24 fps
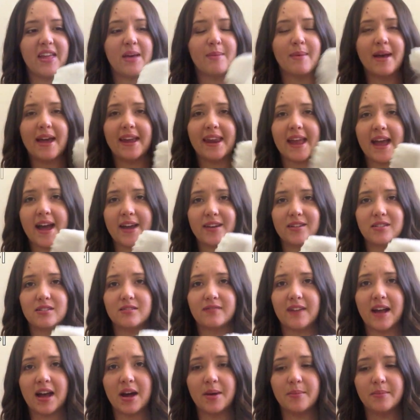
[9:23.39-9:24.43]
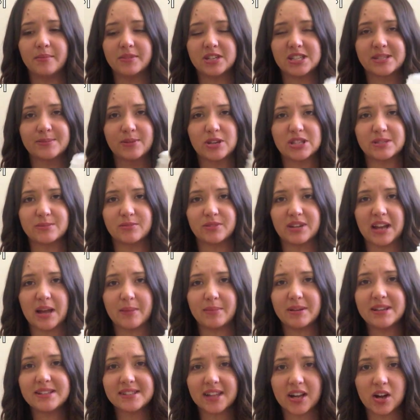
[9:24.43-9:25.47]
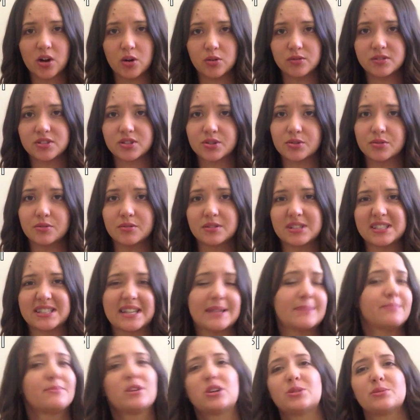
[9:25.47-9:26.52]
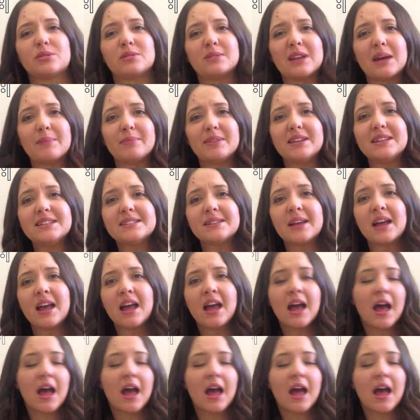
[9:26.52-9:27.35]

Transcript: They're made out of disposable nappies, like old school disposable nappies,